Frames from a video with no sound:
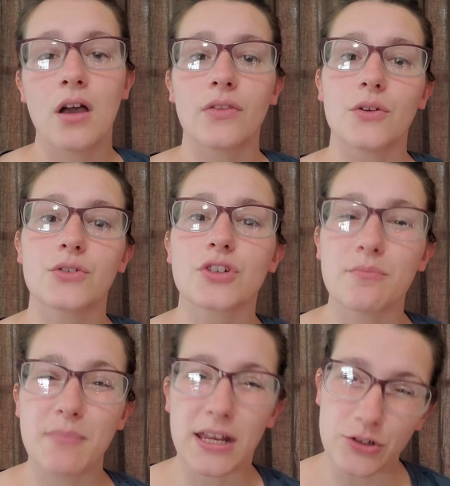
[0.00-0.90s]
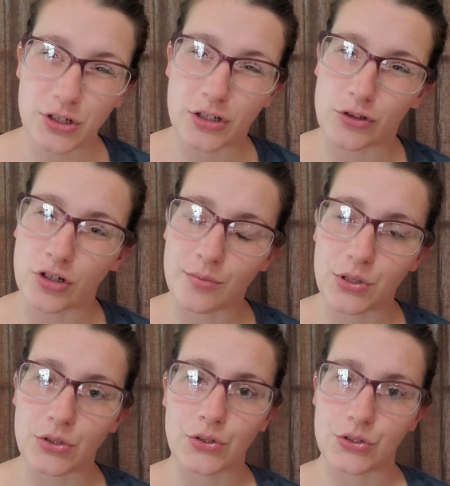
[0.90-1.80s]
Those are major
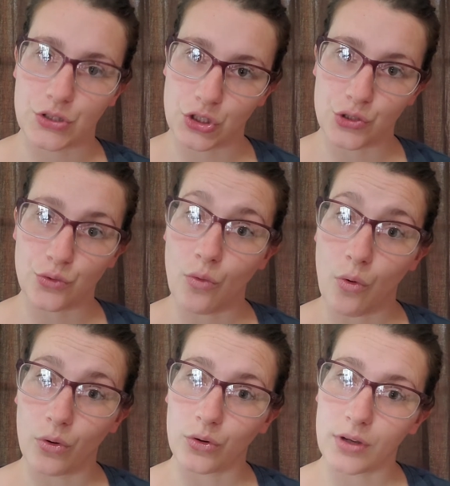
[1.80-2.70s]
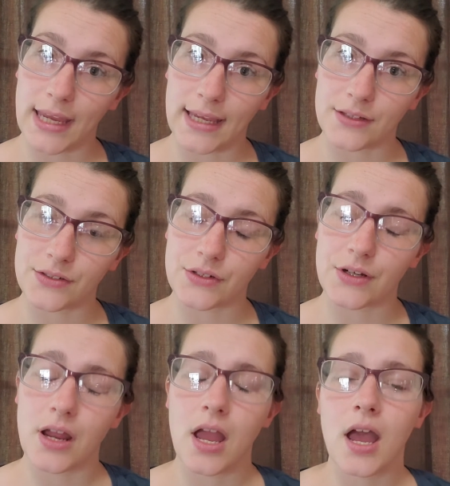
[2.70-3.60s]
contributors to oral
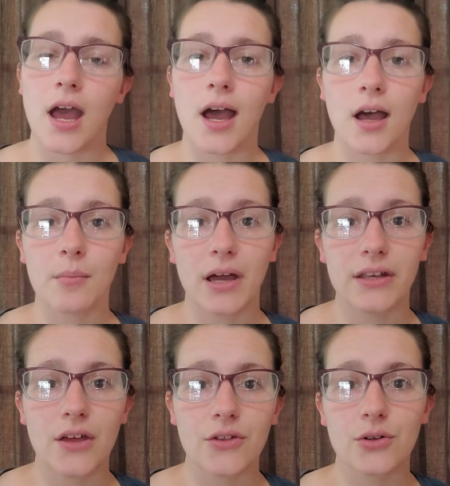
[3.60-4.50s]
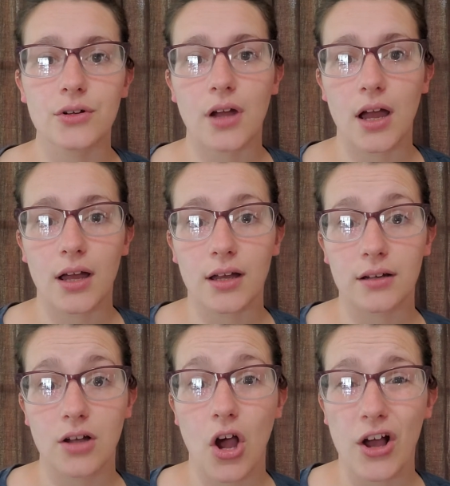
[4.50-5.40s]
cancer.
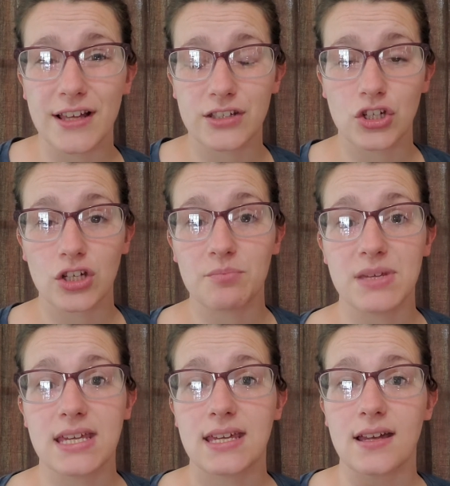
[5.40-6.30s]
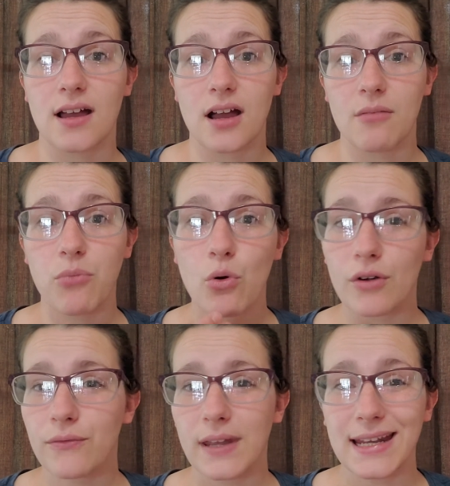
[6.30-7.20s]
Another cause could be
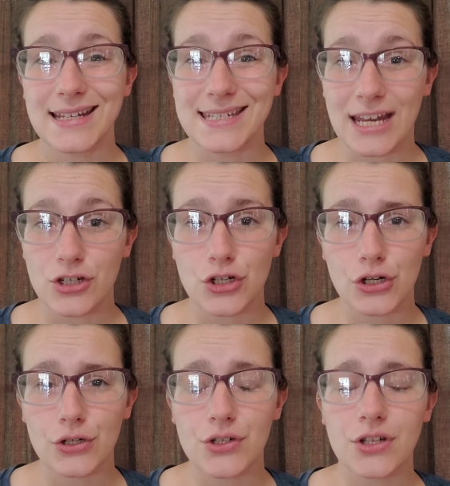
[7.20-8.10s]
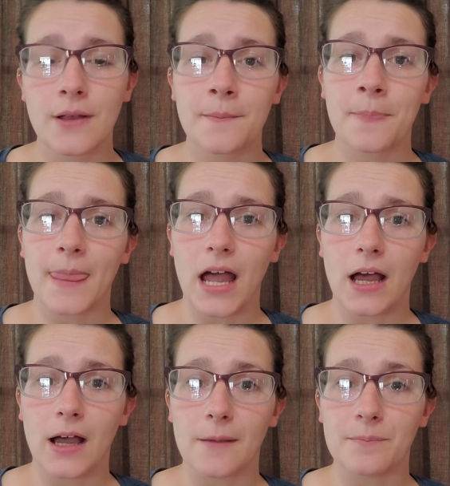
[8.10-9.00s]
poor fitting dentures.
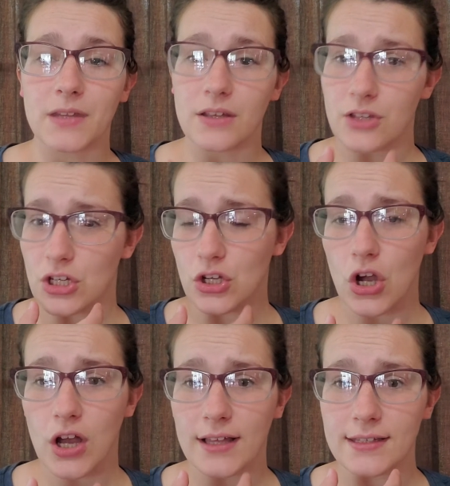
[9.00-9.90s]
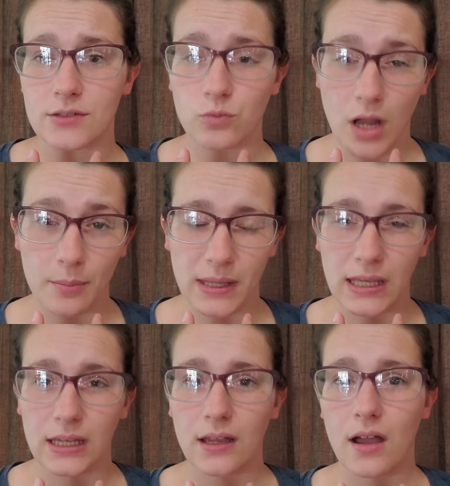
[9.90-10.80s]
It can cause
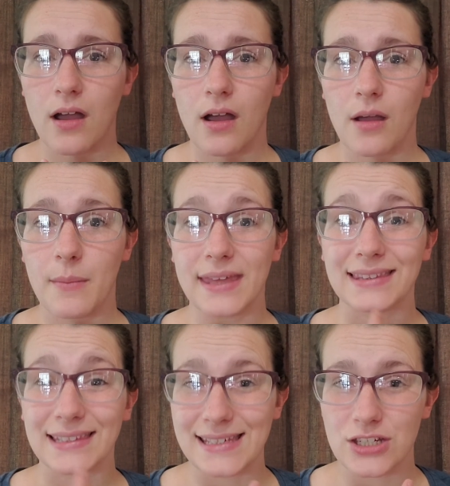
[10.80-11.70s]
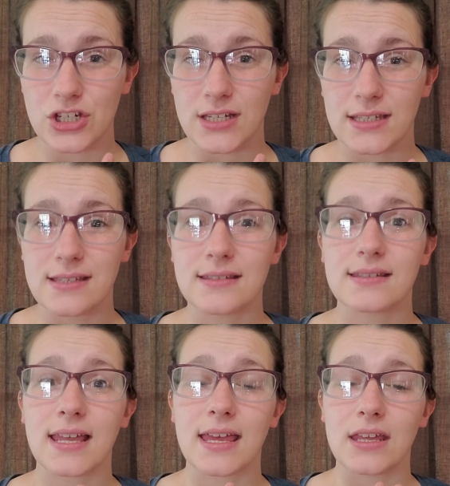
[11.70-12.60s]
rubbing and
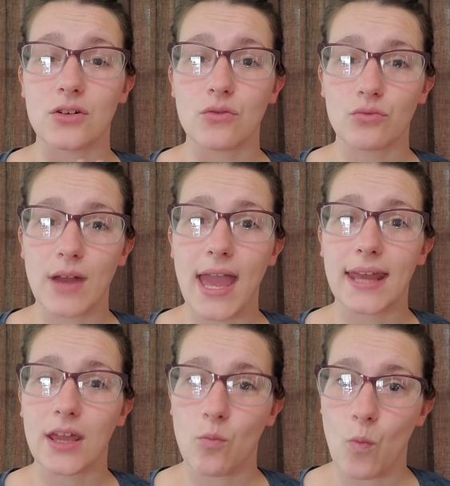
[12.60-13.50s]
lesions and red and